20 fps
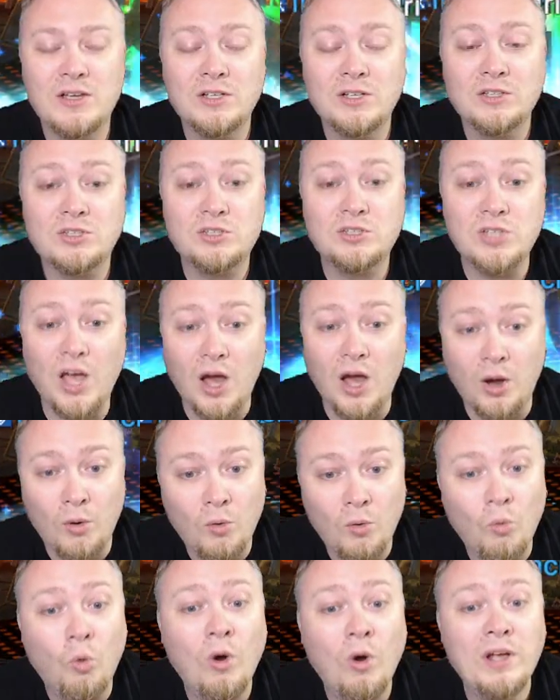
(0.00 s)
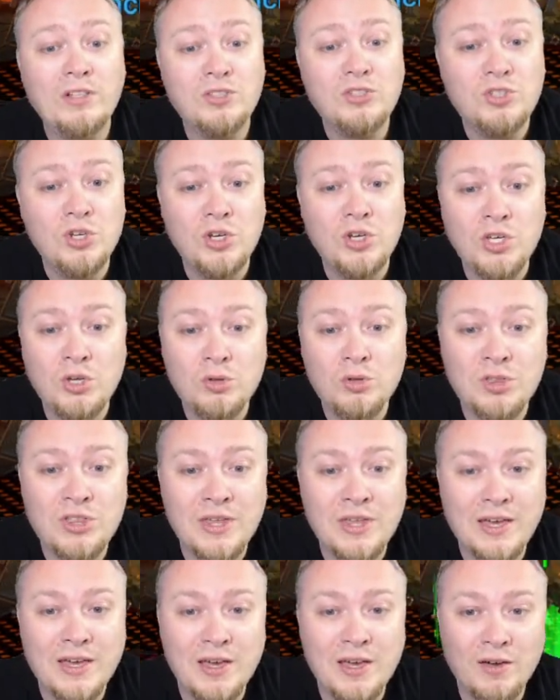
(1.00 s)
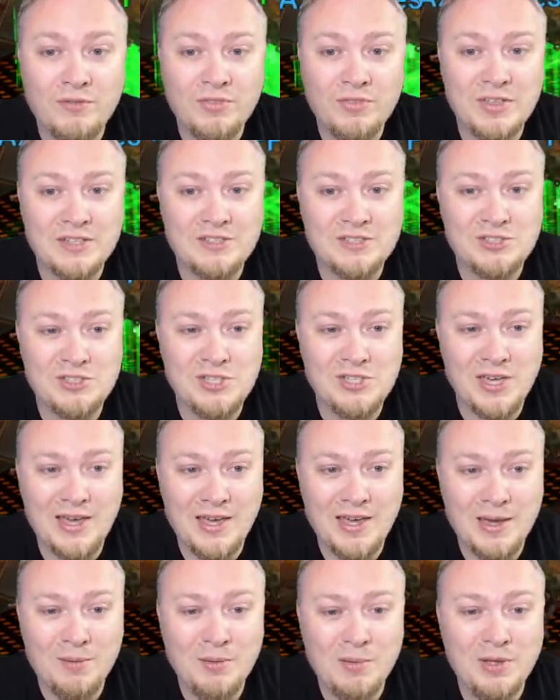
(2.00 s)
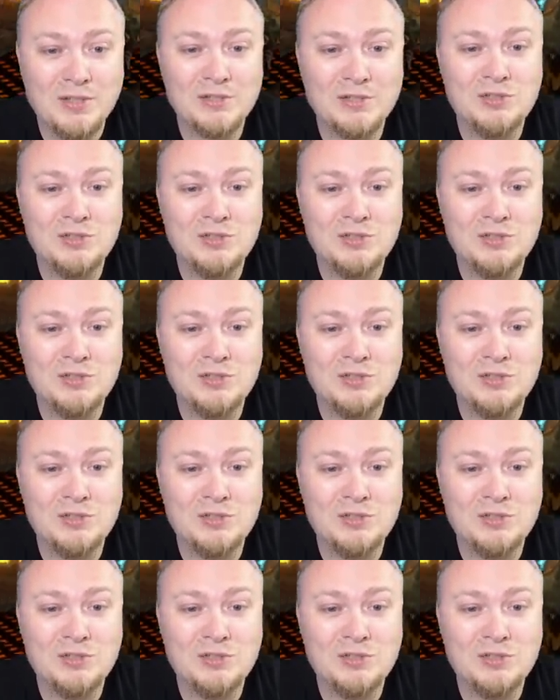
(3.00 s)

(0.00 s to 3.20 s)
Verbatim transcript: So, what do you think of this team?